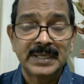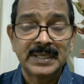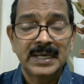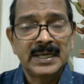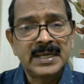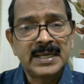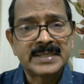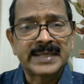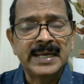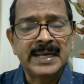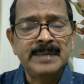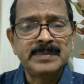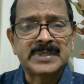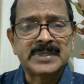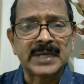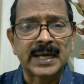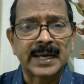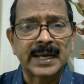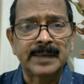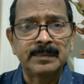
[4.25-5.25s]
At the same
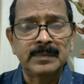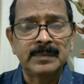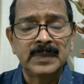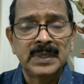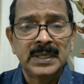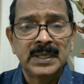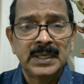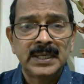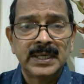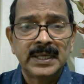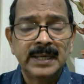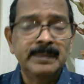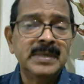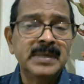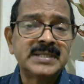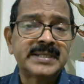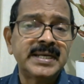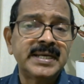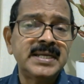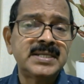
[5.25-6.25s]
time, a
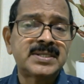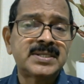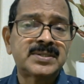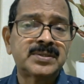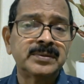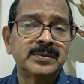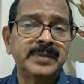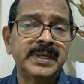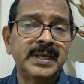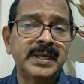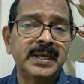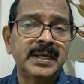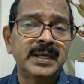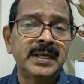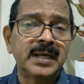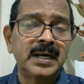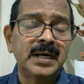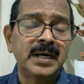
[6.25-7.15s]
message to the